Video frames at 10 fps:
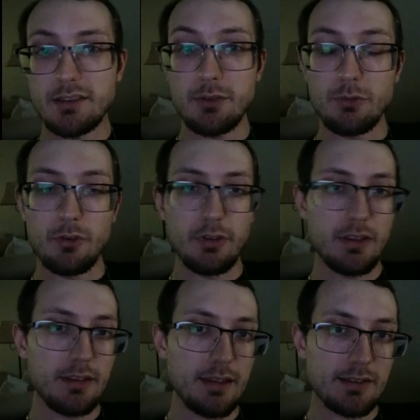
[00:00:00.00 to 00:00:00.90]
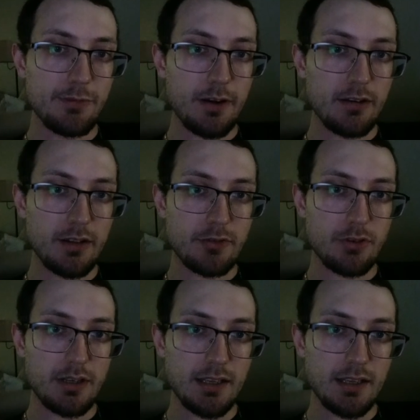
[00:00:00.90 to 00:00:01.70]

So the only thing that's fire electric